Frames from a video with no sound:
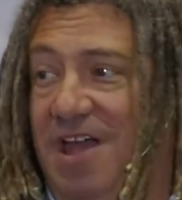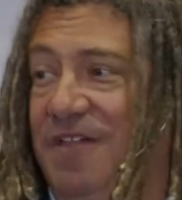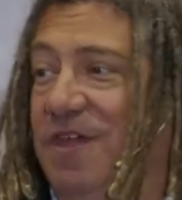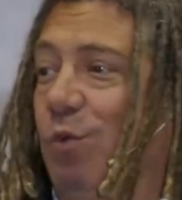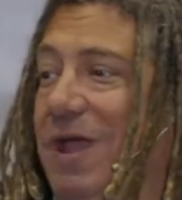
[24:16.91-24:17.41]

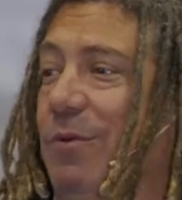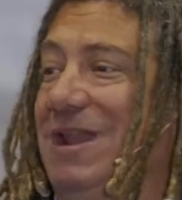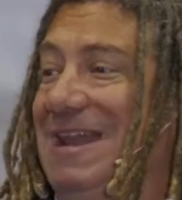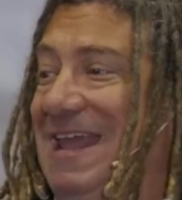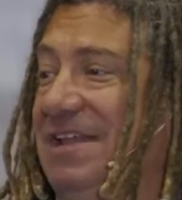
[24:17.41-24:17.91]
That we would
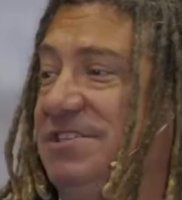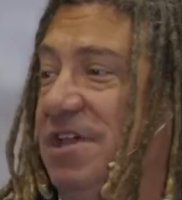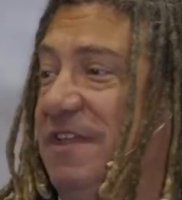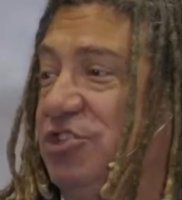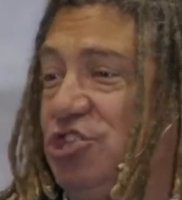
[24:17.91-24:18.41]
need,
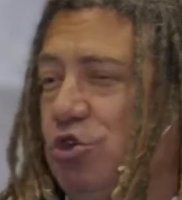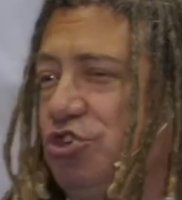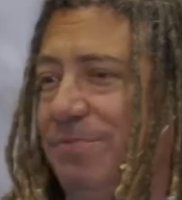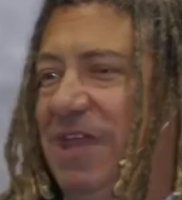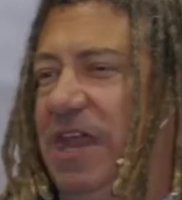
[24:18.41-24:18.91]
that social
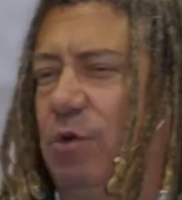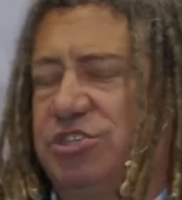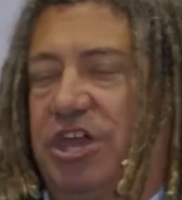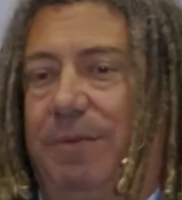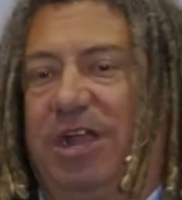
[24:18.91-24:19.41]
media was
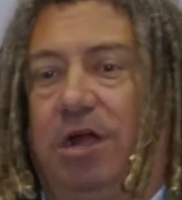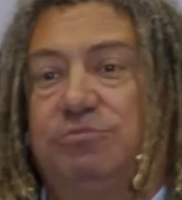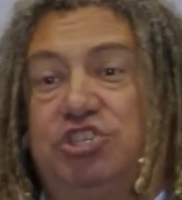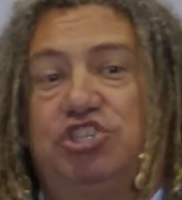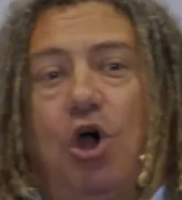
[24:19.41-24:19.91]
going to become
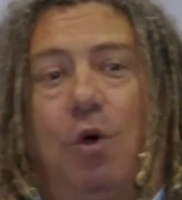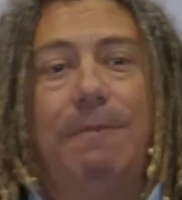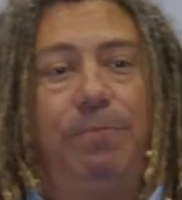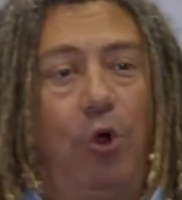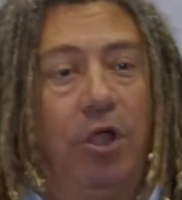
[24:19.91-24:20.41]
so
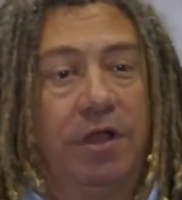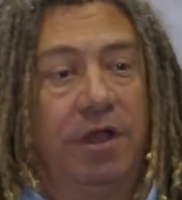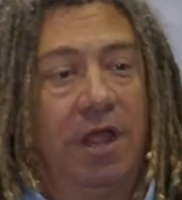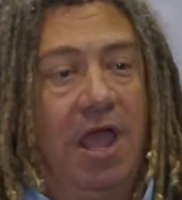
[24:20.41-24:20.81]
important